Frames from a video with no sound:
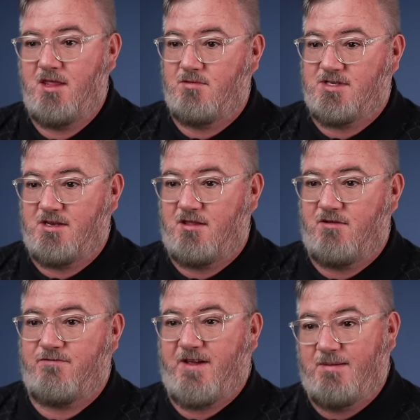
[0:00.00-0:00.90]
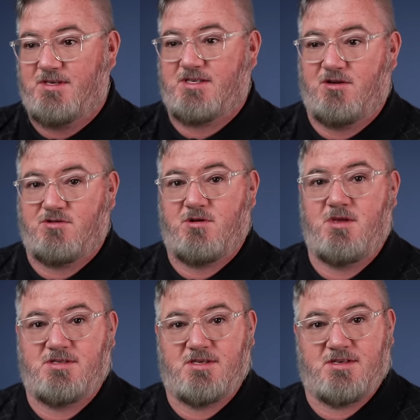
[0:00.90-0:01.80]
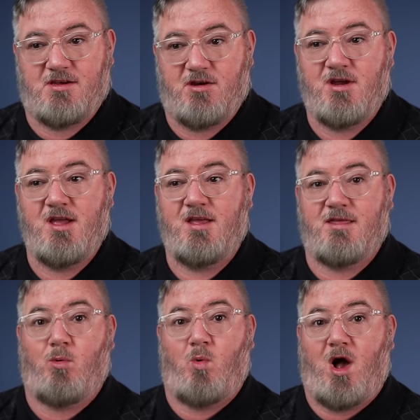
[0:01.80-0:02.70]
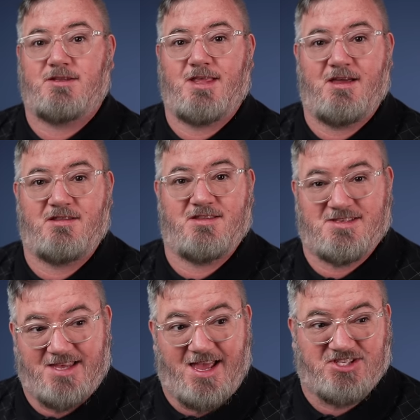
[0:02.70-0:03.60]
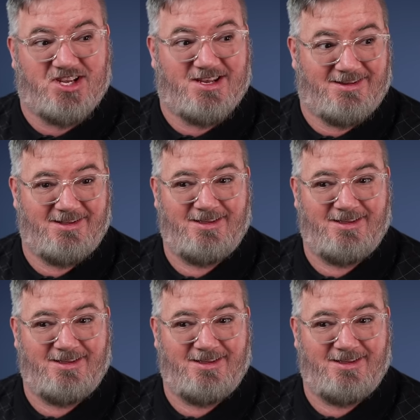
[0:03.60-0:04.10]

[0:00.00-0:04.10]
There was another famous country music singer that walked out of the session.